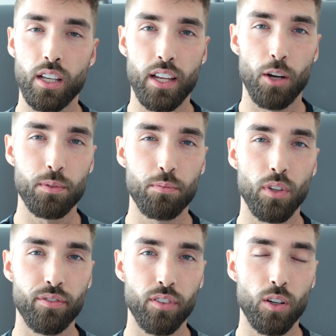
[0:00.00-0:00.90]
it helped
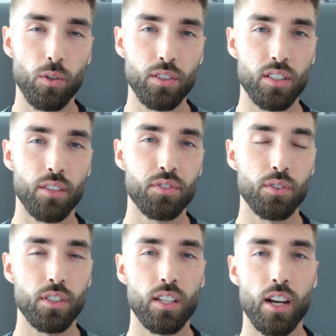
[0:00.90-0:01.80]
blood flow and stuff
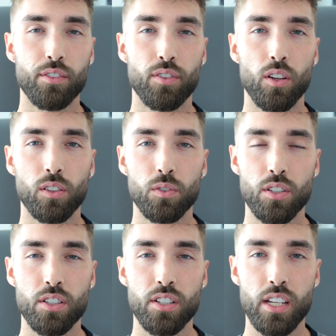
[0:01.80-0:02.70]
to the hair
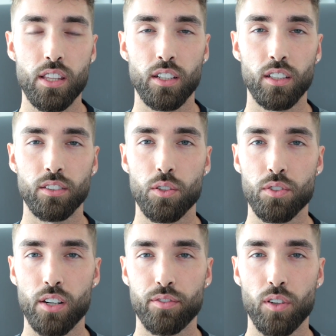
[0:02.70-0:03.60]
follicles underneath, and
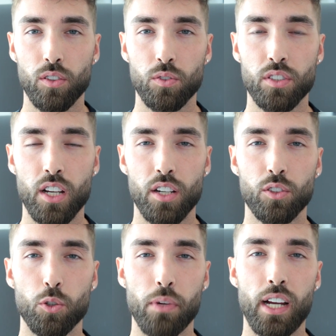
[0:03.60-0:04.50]
those hair follicles kind
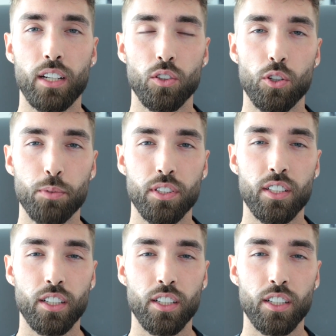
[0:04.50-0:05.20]
of grew back a little bit